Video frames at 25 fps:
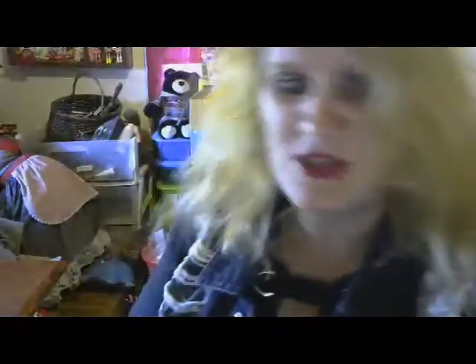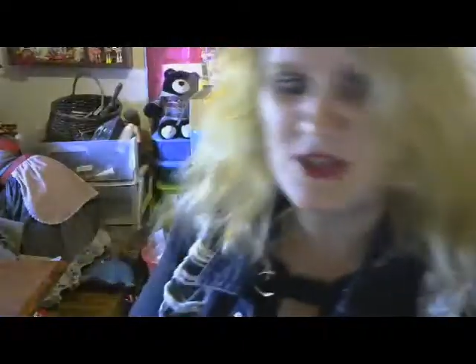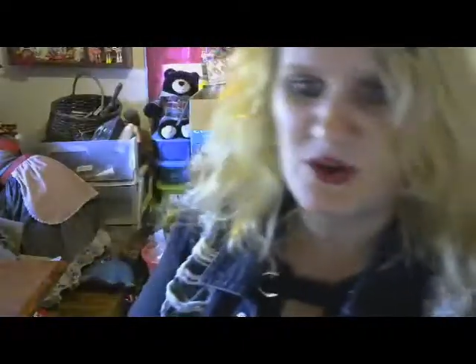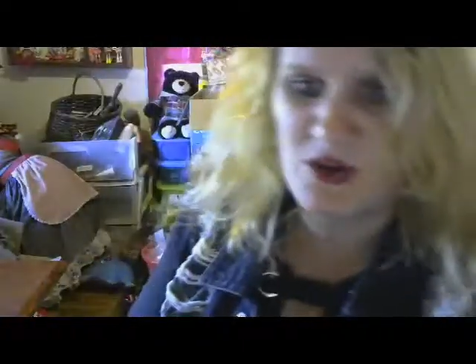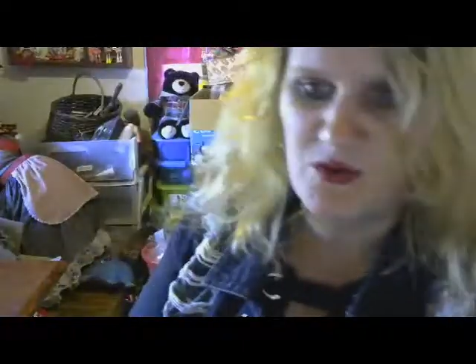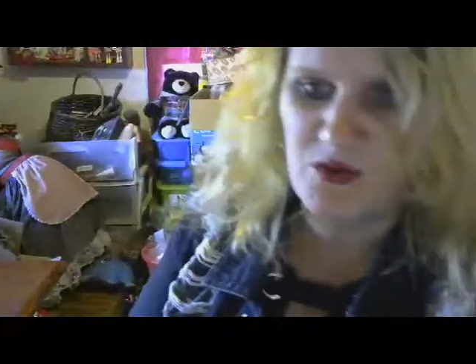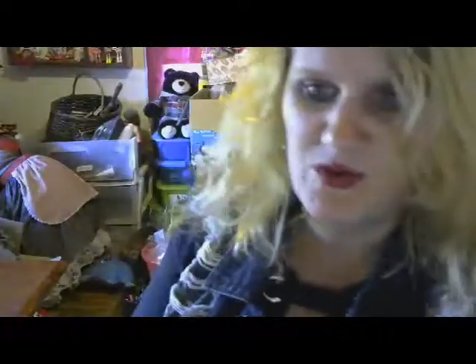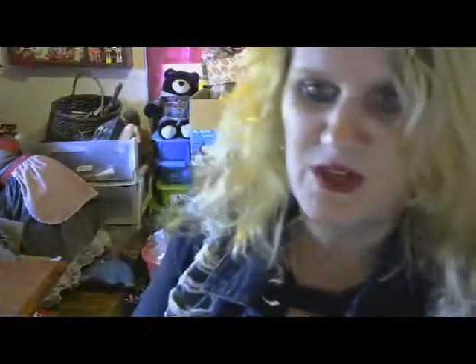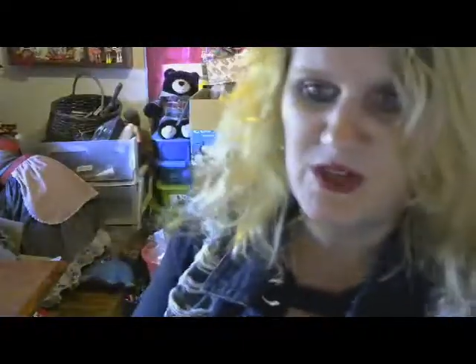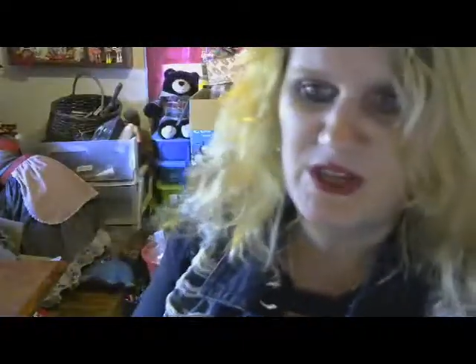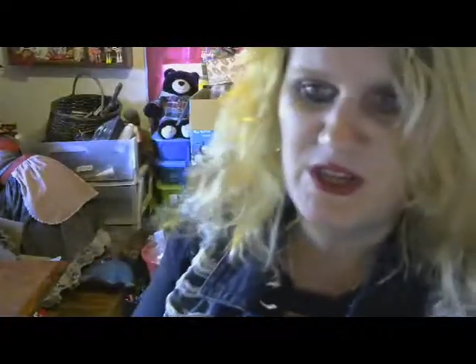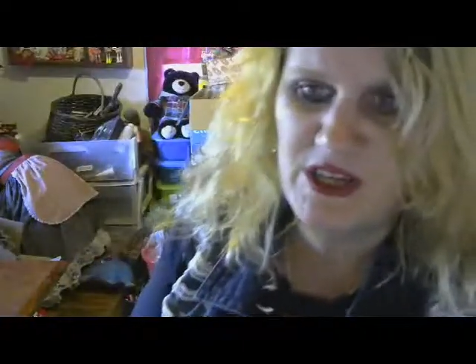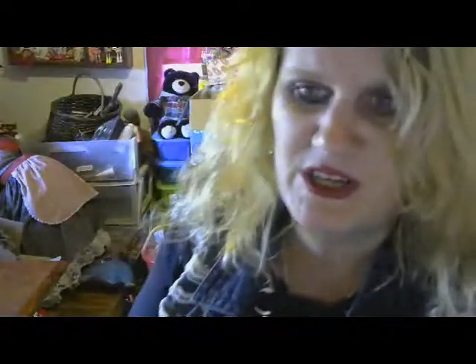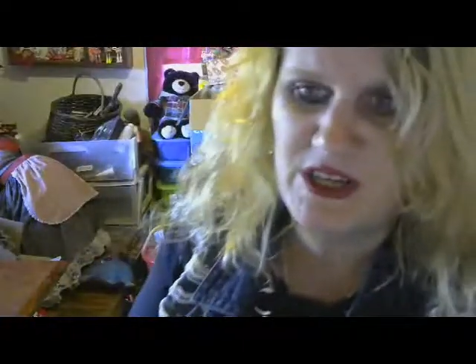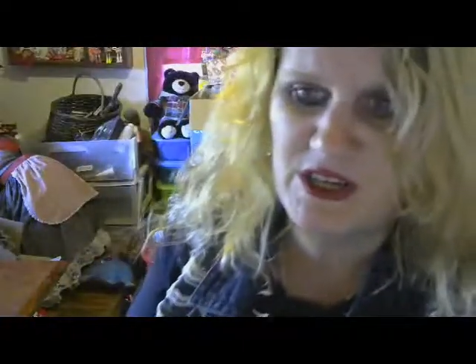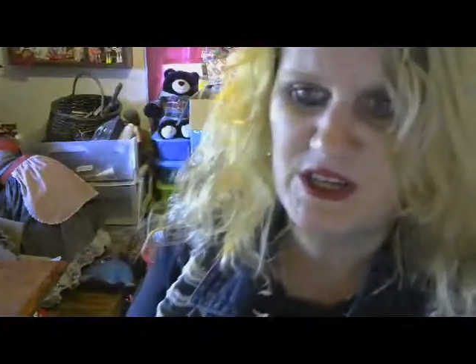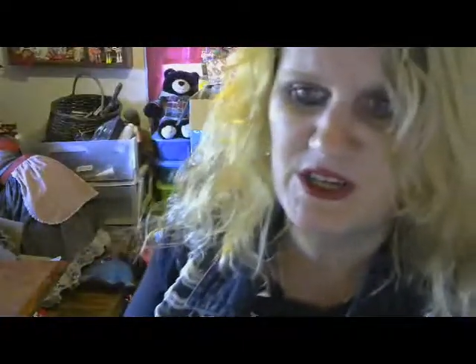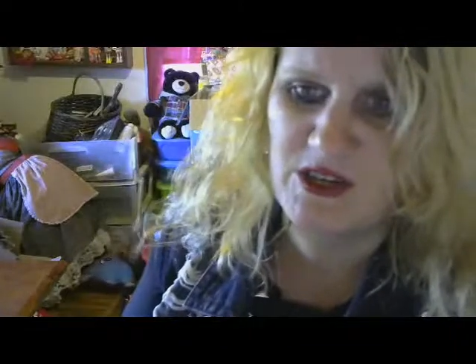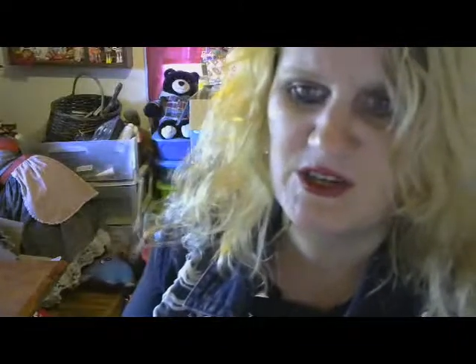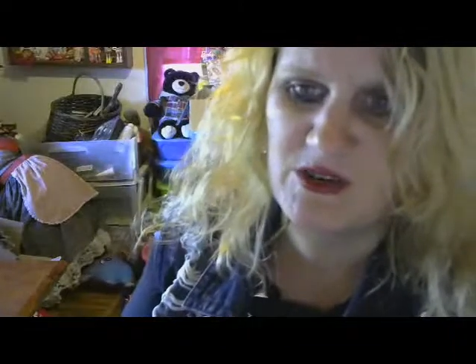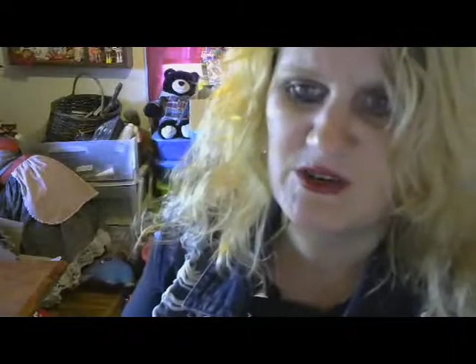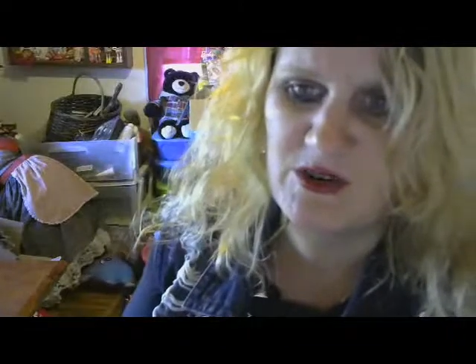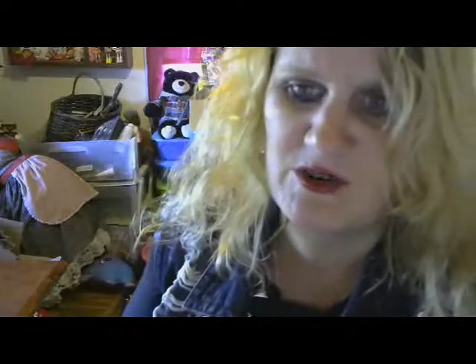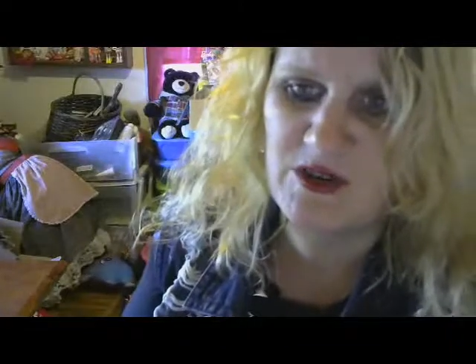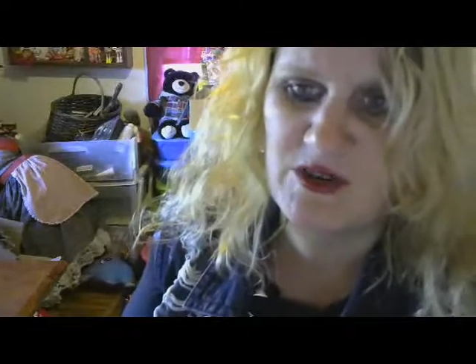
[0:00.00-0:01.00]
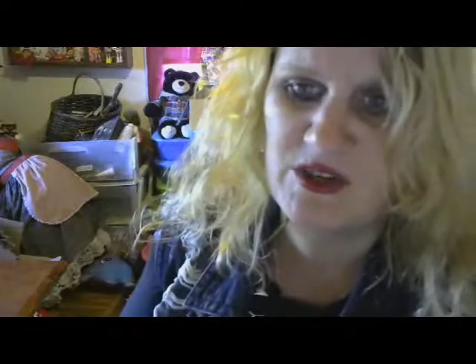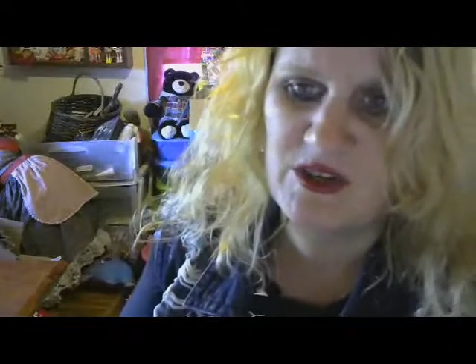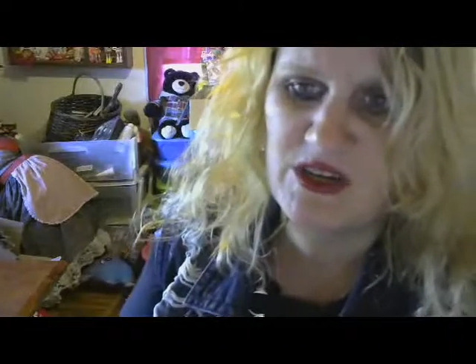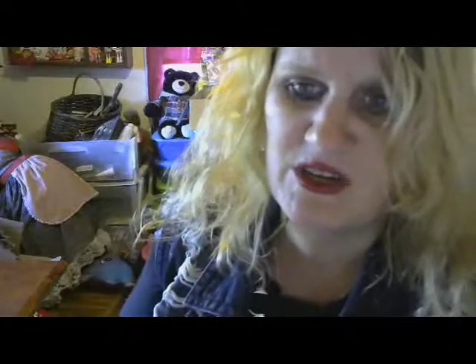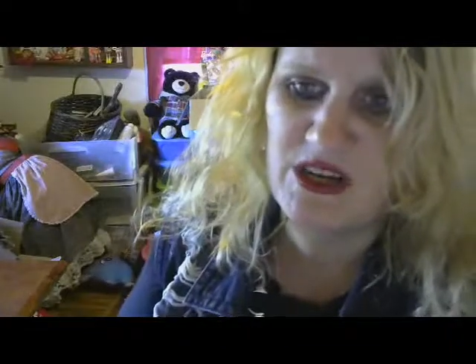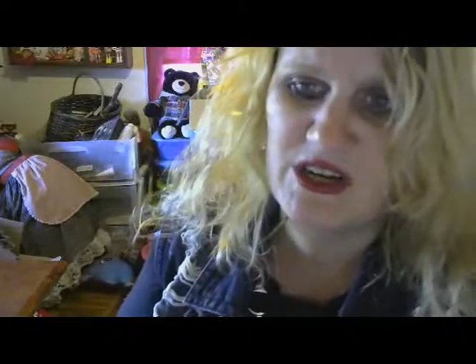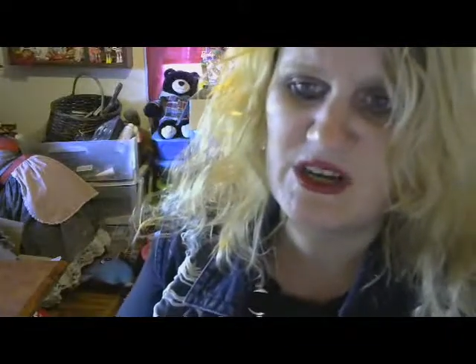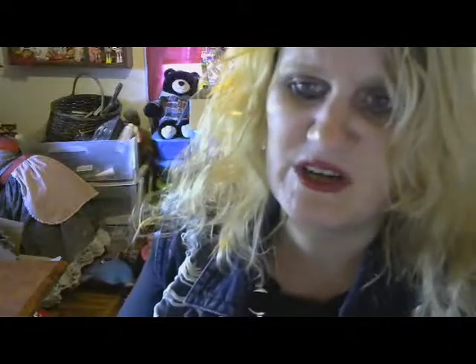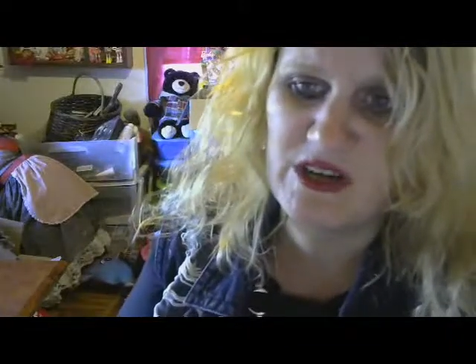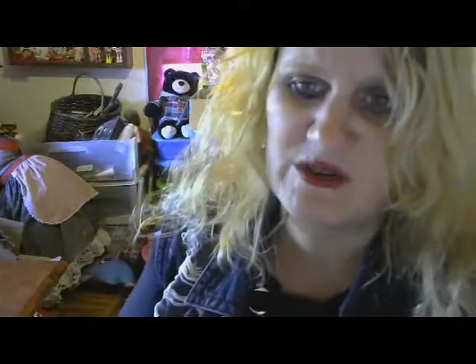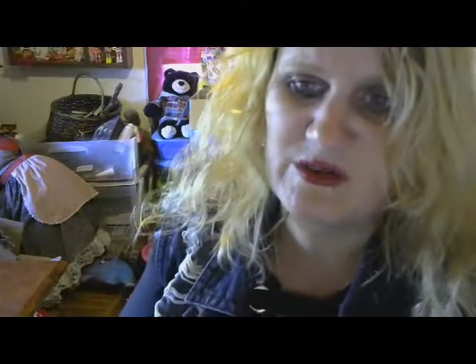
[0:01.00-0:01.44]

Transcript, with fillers: are really cute, and I